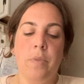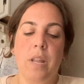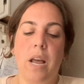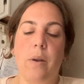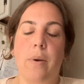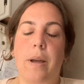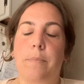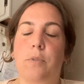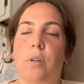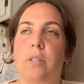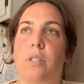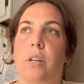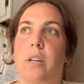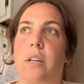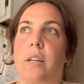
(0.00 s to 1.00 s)
Anyway, so I
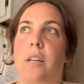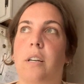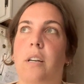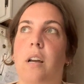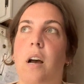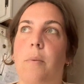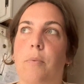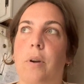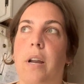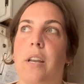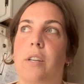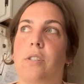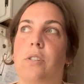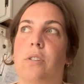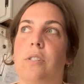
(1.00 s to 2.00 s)

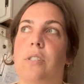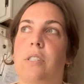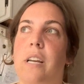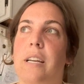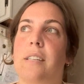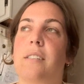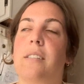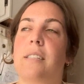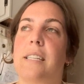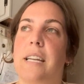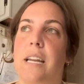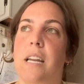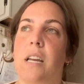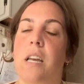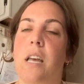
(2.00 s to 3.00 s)
upgraded to
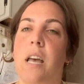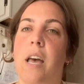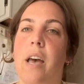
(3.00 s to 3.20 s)
6D,